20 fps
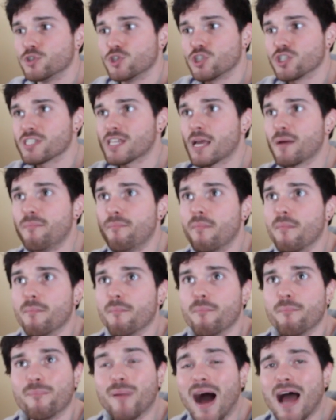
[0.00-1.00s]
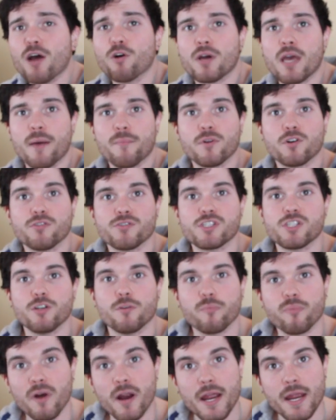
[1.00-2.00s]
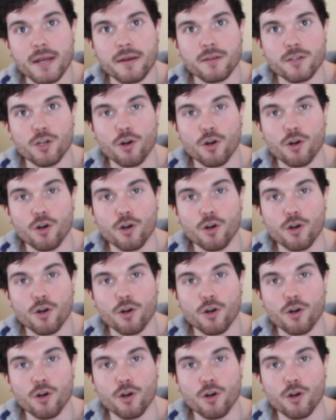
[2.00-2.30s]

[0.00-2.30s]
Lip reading: just like biochemicals in your brain.